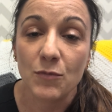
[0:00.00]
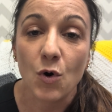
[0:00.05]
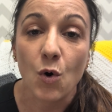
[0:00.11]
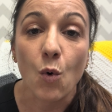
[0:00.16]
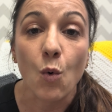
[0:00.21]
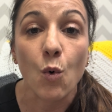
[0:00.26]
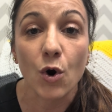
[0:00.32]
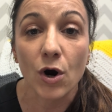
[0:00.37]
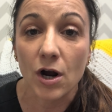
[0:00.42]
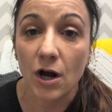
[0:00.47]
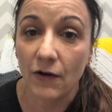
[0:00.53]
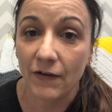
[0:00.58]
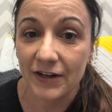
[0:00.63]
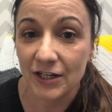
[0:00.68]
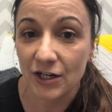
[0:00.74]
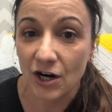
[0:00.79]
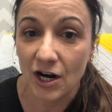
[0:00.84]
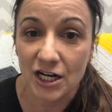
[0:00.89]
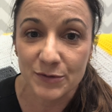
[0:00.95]
or calling
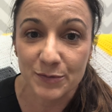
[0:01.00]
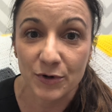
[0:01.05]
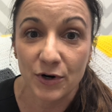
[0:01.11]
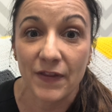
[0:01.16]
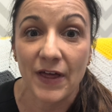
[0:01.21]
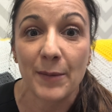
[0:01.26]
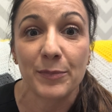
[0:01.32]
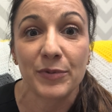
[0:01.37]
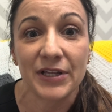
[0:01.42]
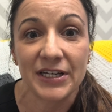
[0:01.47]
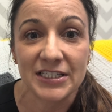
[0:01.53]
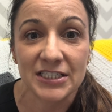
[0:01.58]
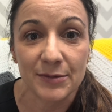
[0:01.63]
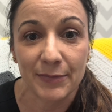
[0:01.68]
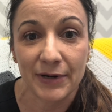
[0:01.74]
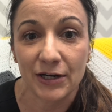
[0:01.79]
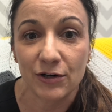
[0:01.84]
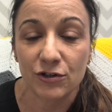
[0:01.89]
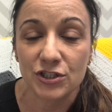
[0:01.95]
your hospital that placed the
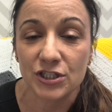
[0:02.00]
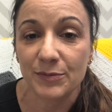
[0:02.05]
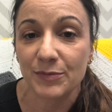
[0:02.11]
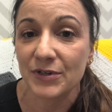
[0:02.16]
microchip,